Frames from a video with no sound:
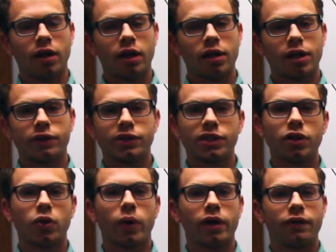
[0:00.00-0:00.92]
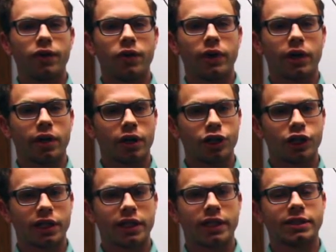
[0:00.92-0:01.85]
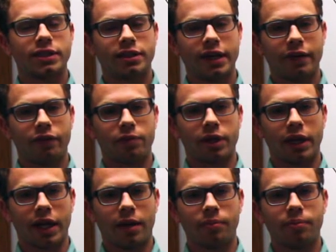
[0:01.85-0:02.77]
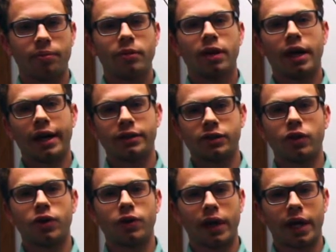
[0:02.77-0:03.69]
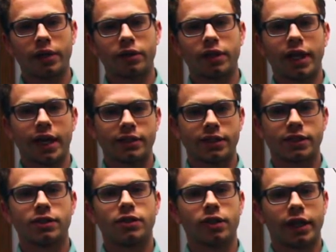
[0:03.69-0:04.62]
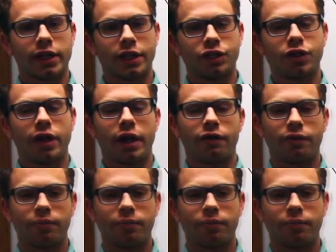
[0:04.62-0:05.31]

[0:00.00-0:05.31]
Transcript: there were still quite a few encouraging things to take from the game as OU handled Kansas like they should have.